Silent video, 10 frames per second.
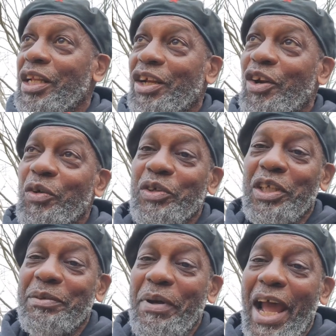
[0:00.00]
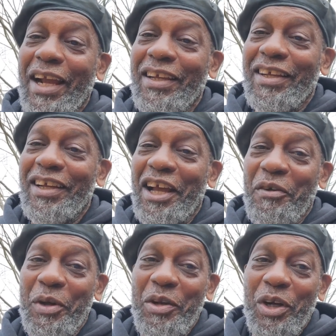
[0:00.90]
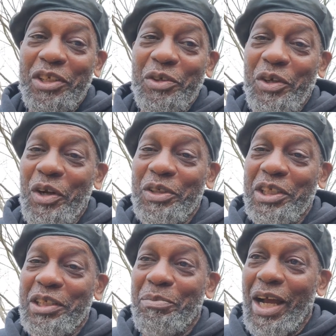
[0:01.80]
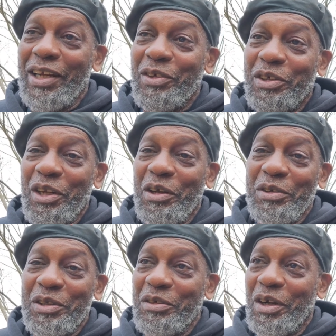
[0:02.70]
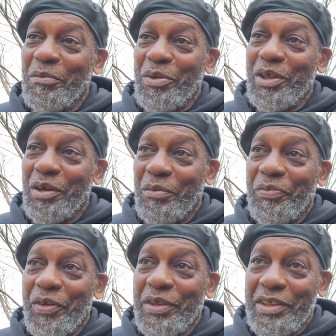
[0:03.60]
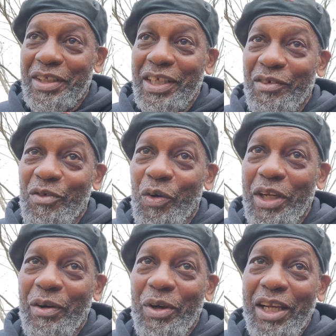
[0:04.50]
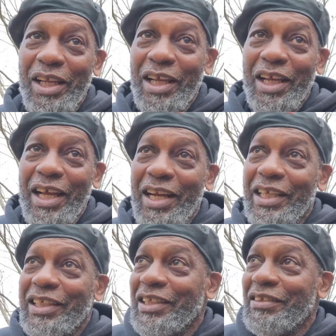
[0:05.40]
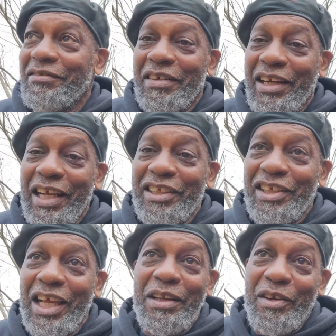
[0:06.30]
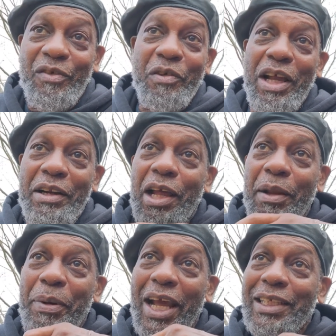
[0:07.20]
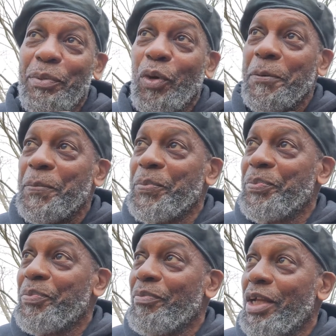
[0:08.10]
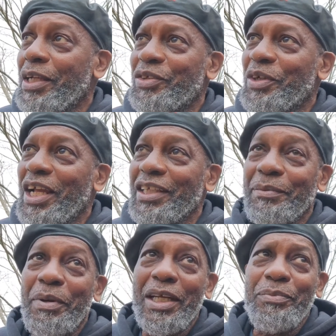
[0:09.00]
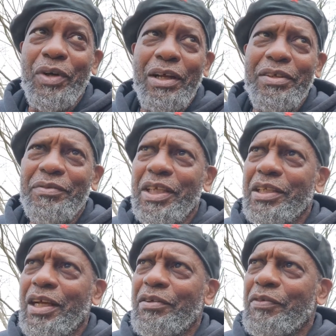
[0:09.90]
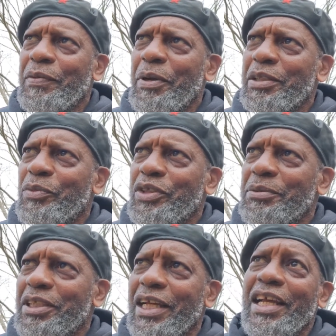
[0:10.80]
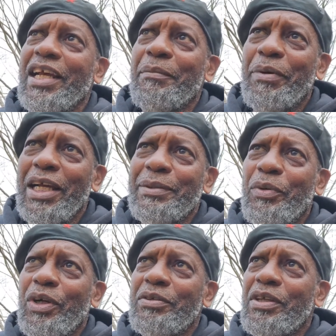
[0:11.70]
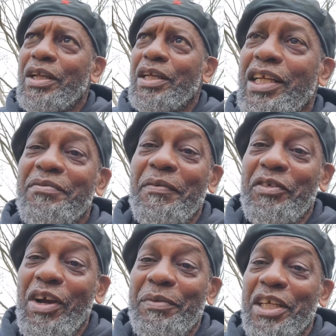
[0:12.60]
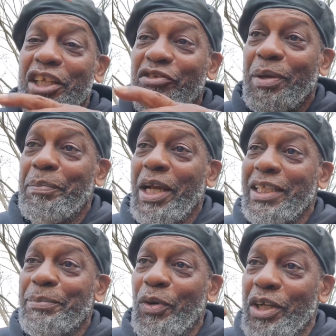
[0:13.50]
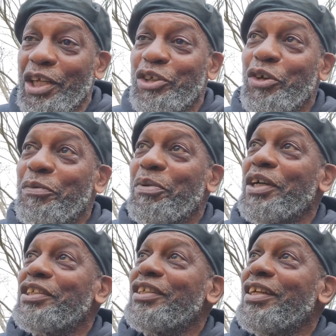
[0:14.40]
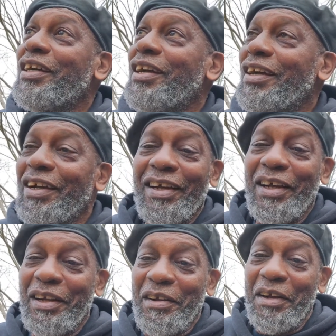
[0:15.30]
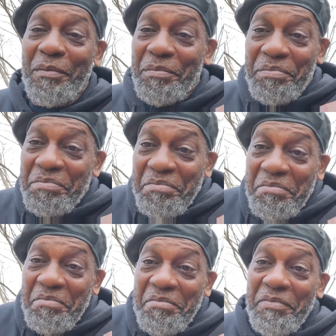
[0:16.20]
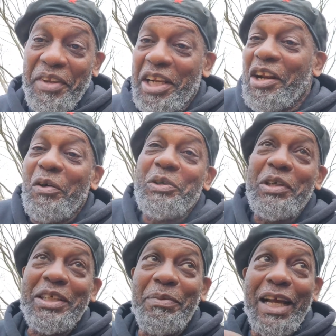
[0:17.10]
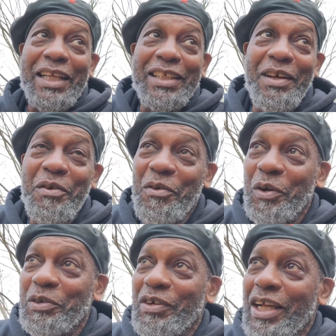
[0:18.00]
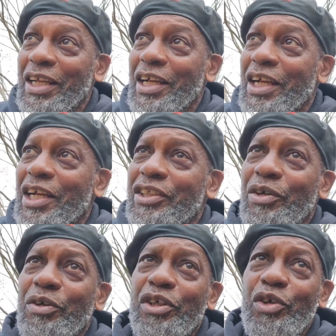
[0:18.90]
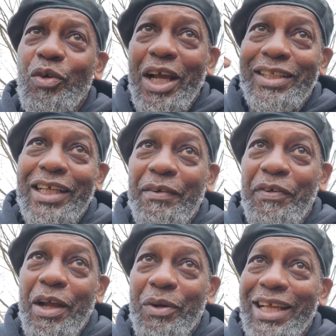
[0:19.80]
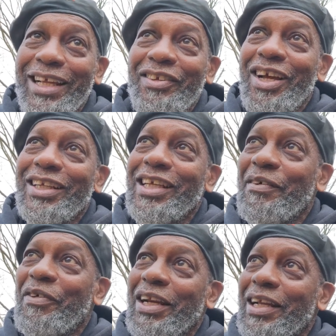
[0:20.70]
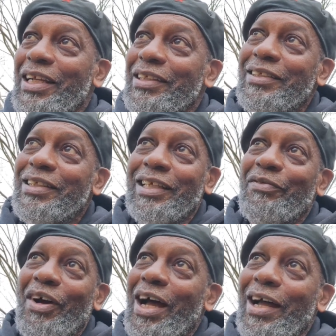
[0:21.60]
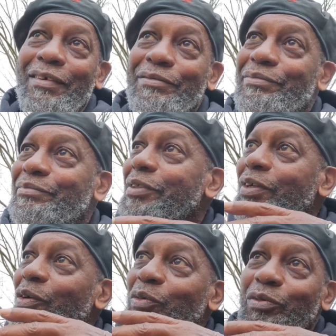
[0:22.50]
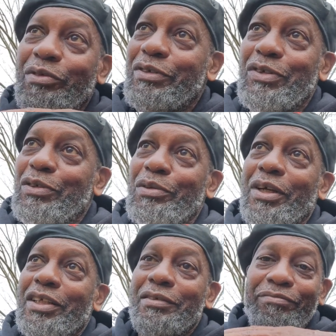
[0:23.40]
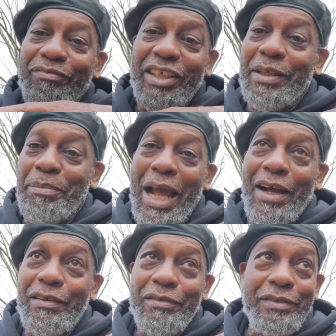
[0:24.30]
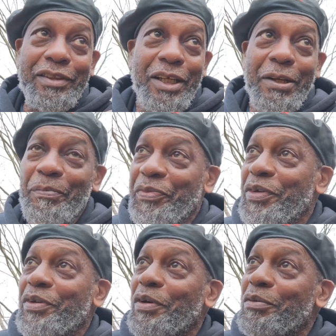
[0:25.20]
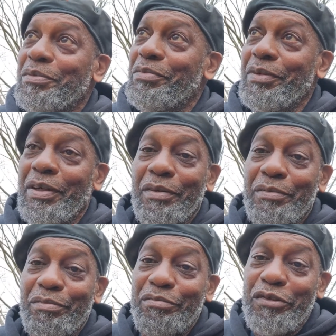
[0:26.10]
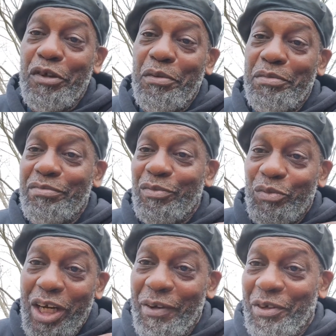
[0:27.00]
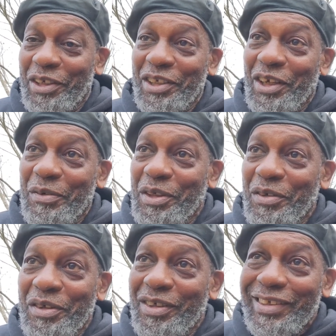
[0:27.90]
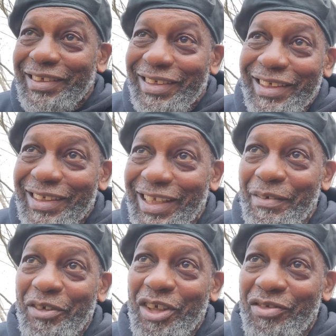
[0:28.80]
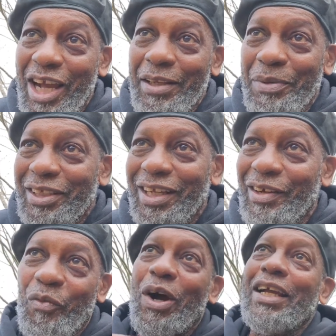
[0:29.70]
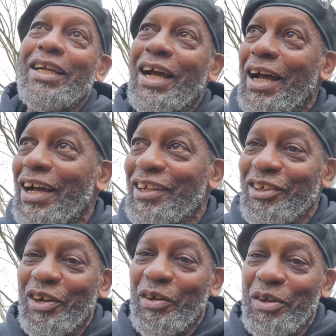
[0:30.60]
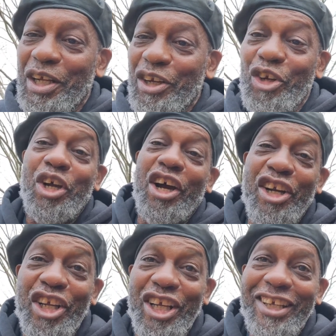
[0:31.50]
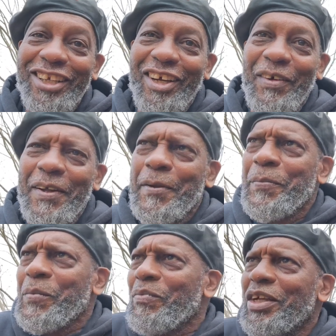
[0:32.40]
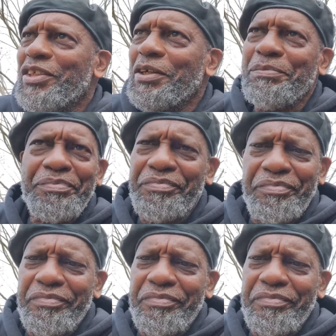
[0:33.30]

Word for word: and the clothes on his back, and when he wants new clothes, he just buy new clothes, you know, put you know, because he can roll that way, and, and that's that's and that's his and he, and, and a passport. That's all he has, a passport. I don't even think, I don't know if the passport is up to date. Passport, they didn't even have a driver's Passport, toothbrush, and um, and clothes on his back. That's how he rolls, right? So you identify with that. You don't identify that he's six five, you know, two hundred fifty pounds, you know, uh, you know, whatever. You know, you, you they describe it, but you're not a white guy. You know, look ugly. You know, so